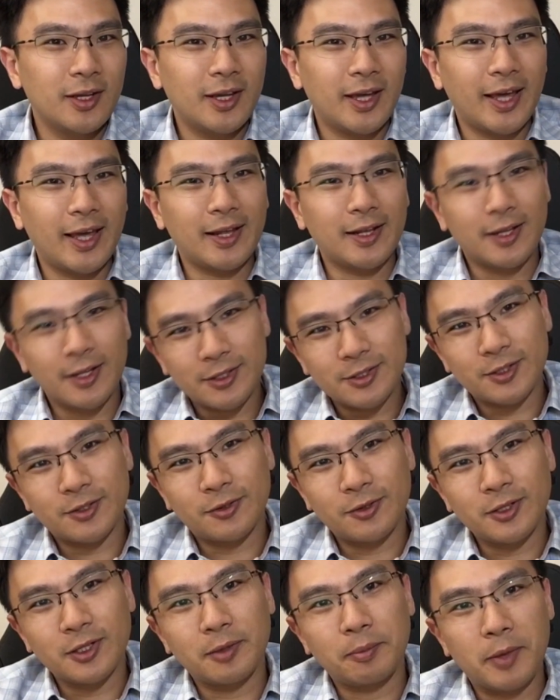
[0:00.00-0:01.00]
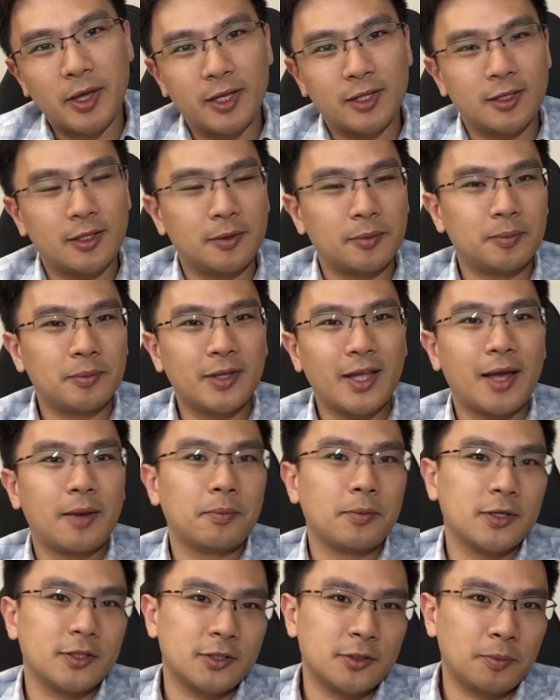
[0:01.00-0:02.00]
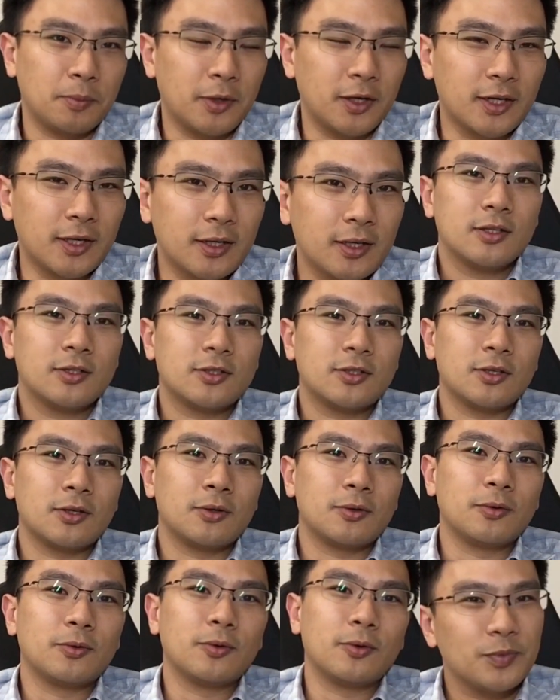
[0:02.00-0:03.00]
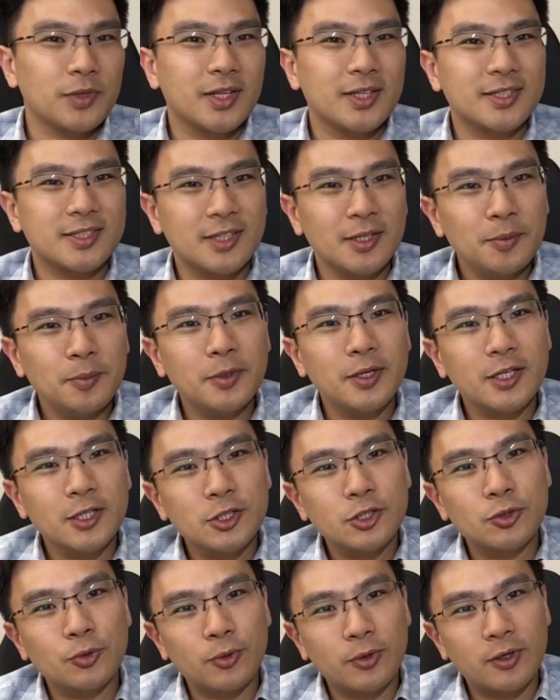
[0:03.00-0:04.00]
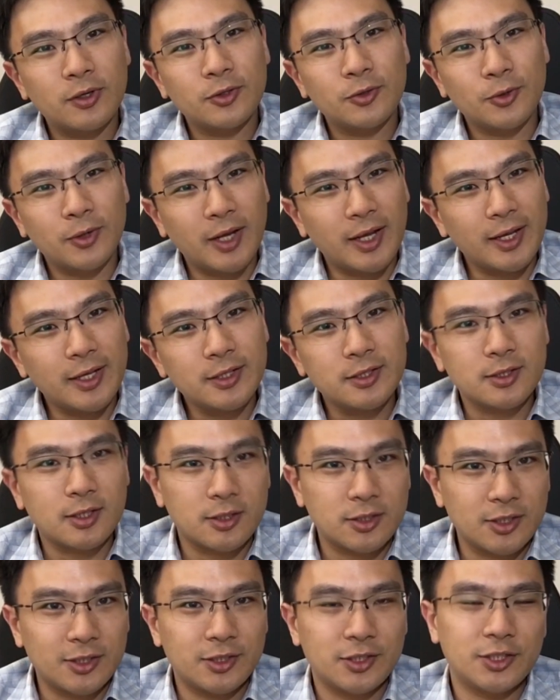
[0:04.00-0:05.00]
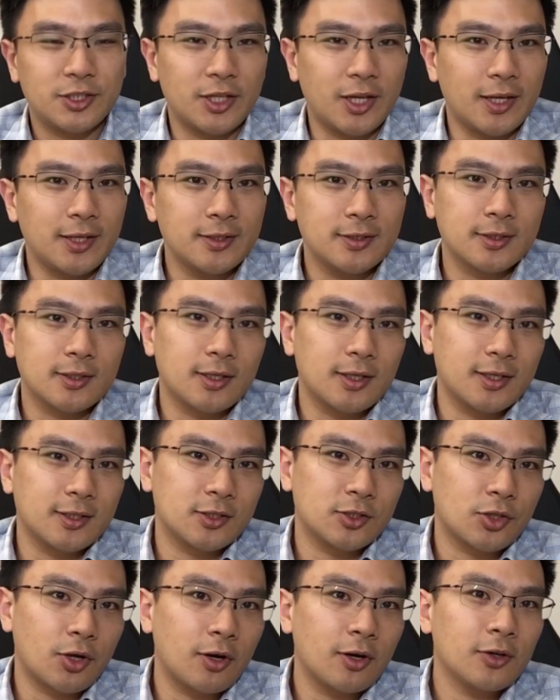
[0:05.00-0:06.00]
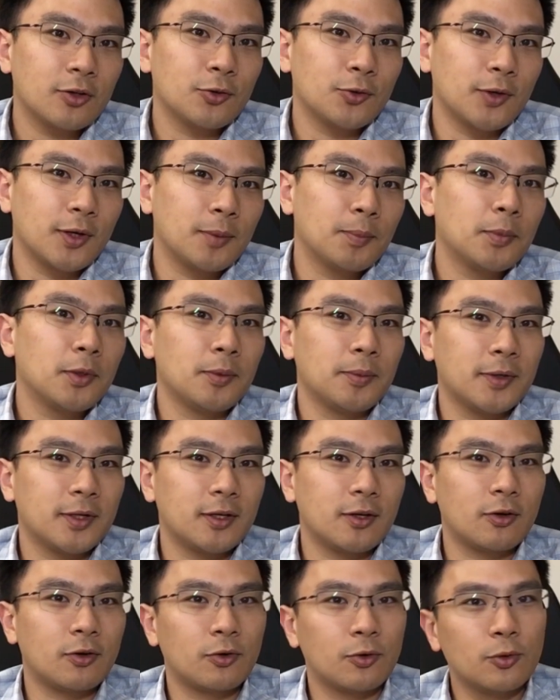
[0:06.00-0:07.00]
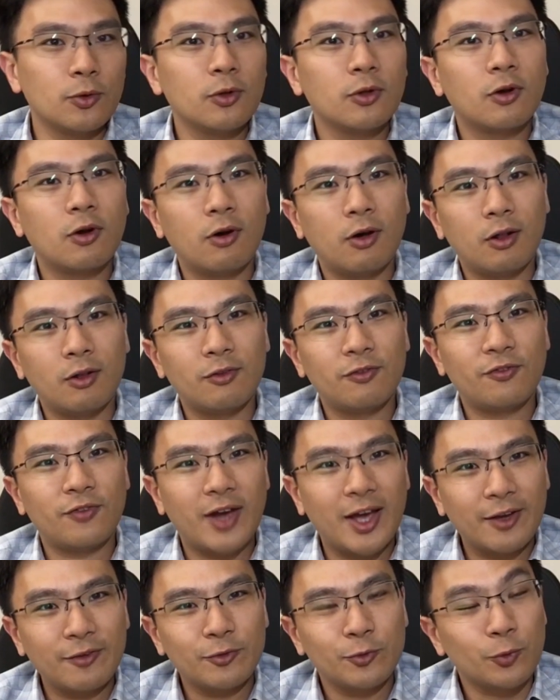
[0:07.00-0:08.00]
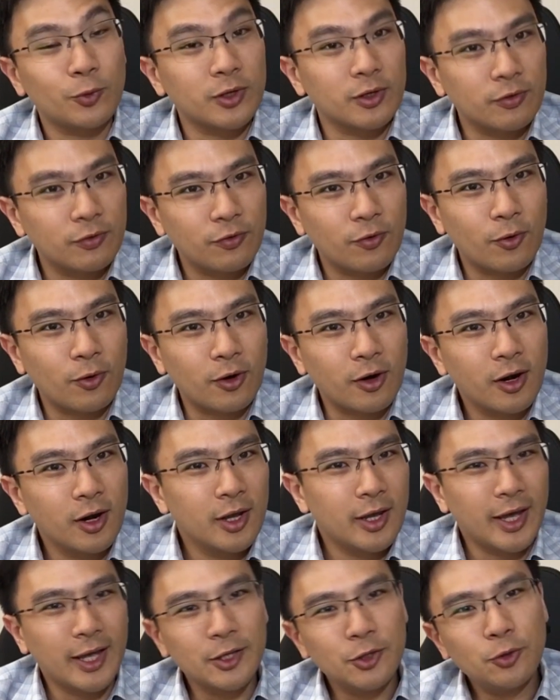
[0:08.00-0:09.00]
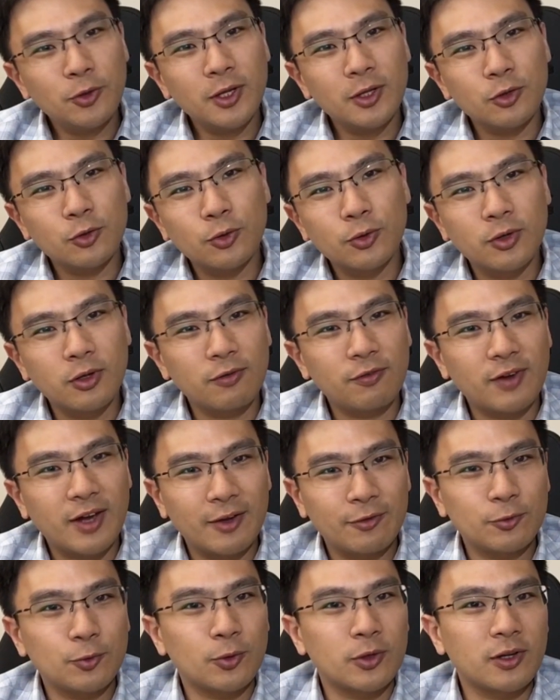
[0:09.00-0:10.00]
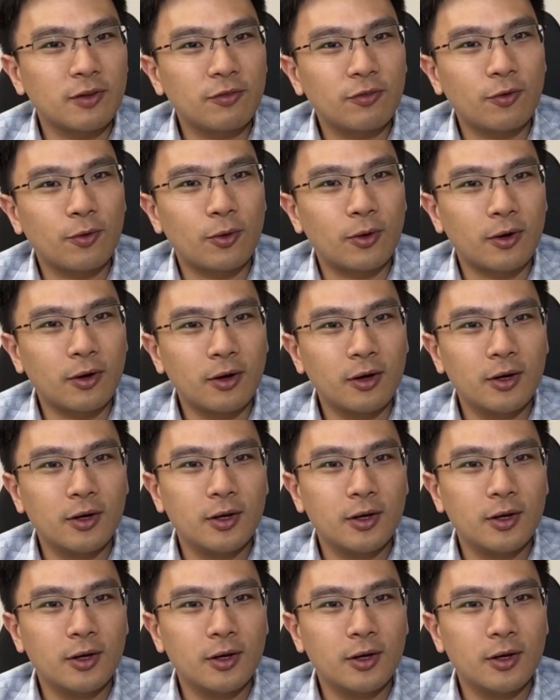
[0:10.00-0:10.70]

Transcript: and doesn't really make them that much money. So some issuer today, such as Chase, is starting to implement a rule called 524. And you can Google 524